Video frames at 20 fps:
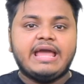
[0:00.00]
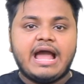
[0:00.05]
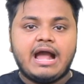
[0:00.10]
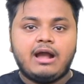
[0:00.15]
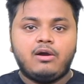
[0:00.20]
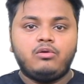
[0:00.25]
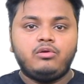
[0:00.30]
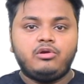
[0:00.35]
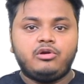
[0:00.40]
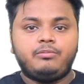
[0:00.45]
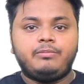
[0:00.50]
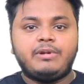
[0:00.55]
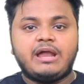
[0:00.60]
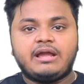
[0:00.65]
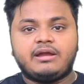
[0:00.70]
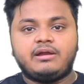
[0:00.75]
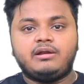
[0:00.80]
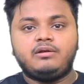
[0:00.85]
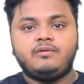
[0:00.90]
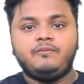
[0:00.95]
angular
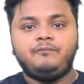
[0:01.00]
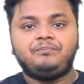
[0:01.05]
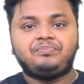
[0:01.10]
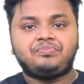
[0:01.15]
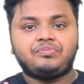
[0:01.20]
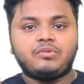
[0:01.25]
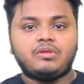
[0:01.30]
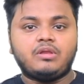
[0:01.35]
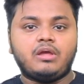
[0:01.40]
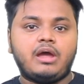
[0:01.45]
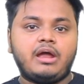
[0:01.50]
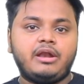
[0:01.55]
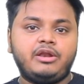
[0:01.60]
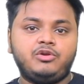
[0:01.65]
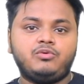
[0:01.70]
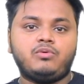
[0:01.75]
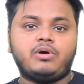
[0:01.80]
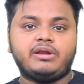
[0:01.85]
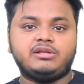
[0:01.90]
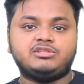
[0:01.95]
bracket and
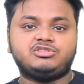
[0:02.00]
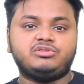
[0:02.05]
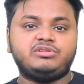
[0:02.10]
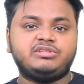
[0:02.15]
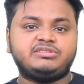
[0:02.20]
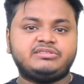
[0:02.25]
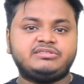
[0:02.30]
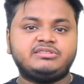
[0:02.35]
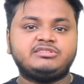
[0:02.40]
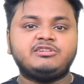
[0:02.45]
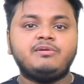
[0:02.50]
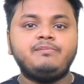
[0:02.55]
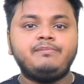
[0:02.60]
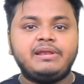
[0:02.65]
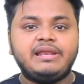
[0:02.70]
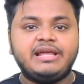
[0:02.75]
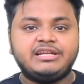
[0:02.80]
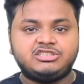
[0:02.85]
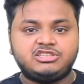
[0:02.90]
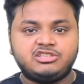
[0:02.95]
URL. So this is a
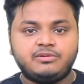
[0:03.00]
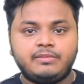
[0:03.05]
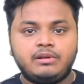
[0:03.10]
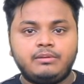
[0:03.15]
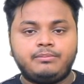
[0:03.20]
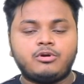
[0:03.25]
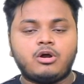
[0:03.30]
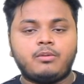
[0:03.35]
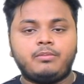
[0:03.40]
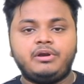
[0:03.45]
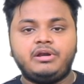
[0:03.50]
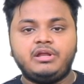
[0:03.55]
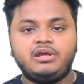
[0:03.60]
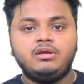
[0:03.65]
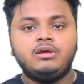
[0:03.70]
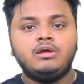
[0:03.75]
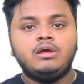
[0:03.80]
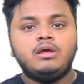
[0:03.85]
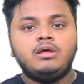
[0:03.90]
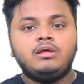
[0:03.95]
simple HTML
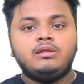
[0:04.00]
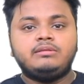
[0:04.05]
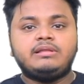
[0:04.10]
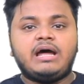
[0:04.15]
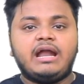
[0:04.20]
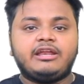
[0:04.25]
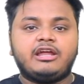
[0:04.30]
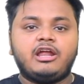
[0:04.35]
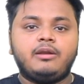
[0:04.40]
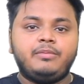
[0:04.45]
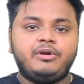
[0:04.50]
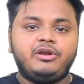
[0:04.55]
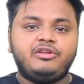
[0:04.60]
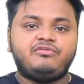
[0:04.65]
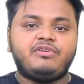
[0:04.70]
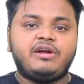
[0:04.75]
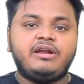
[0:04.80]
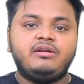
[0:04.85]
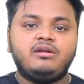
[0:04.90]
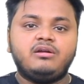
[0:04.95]
property that can be
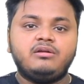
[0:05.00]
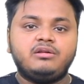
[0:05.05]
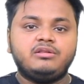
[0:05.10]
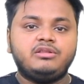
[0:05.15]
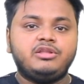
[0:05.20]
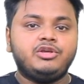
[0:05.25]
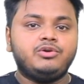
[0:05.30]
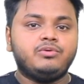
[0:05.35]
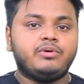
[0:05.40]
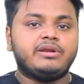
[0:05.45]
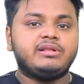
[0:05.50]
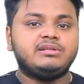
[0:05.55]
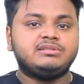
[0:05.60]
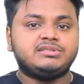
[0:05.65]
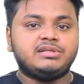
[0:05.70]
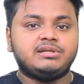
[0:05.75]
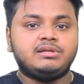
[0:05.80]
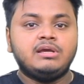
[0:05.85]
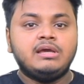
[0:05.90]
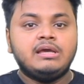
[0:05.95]
defined under the URL
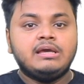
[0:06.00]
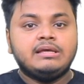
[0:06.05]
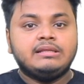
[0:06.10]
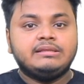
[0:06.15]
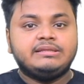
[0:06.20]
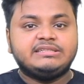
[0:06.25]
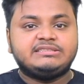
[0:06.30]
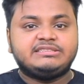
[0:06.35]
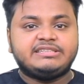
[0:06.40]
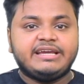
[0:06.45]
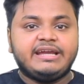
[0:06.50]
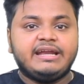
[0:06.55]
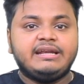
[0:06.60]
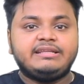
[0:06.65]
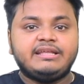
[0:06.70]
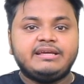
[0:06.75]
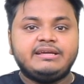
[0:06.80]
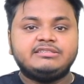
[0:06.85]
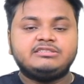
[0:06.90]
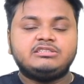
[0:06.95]
set. The
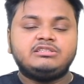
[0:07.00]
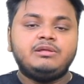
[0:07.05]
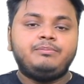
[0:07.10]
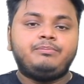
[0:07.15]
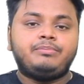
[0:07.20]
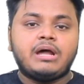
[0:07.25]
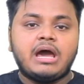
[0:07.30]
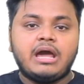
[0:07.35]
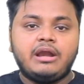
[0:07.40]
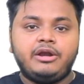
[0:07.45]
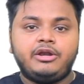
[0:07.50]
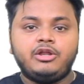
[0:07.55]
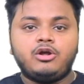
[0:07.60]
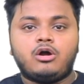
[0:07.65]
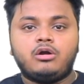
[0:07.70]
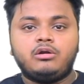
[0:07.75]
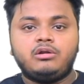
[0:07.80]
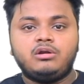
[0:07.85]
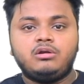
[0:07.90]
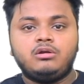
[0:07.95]
second thing is the priority
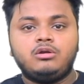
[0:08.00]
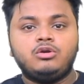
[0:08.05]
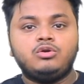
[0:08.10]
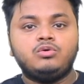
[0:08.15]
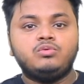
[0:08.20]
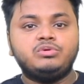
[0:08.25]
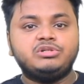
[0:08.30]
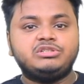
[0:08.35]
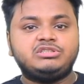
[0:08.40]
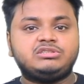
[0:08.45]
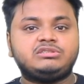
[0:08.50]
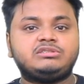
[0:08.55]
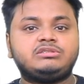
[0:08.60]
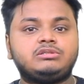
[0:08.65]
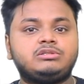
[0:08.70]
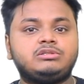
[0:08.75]
order, which